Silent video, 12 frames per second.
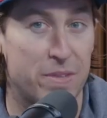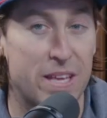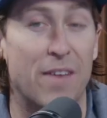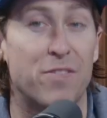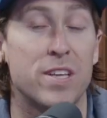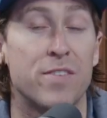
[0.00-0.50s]

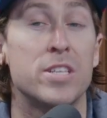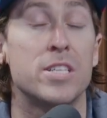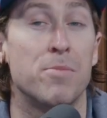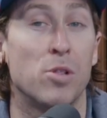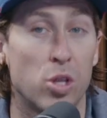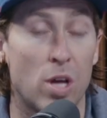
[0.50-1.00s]
Yeah.
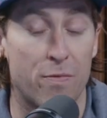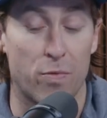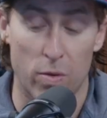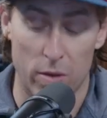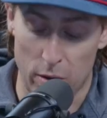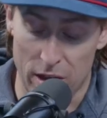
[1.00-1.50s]
If
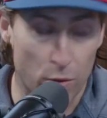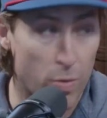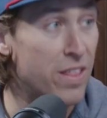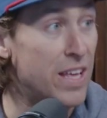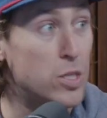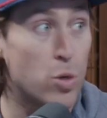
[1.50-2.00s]
either one
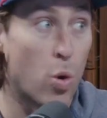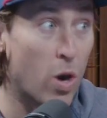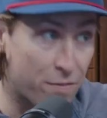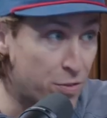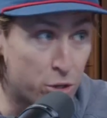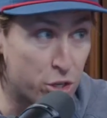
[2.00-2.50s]
of these or a
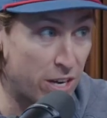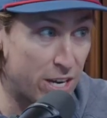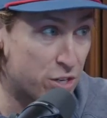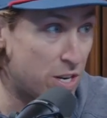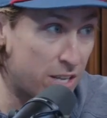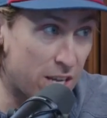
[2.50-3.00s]
future
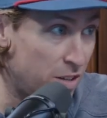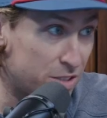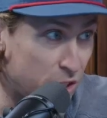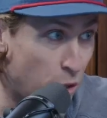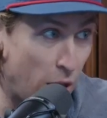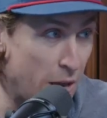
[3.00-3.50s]
injury, I'll
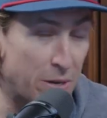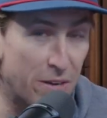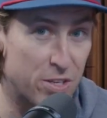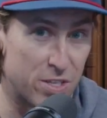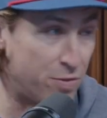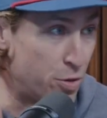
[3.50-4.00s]
still wipe it if
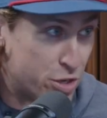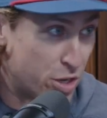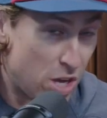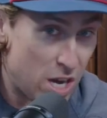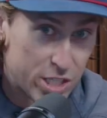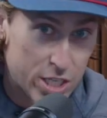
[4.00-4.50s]
there's a future
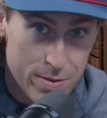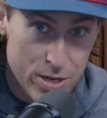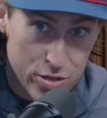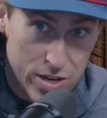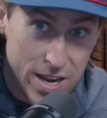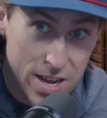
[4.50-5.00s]
long-term
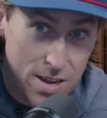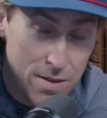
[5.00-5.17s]
injury.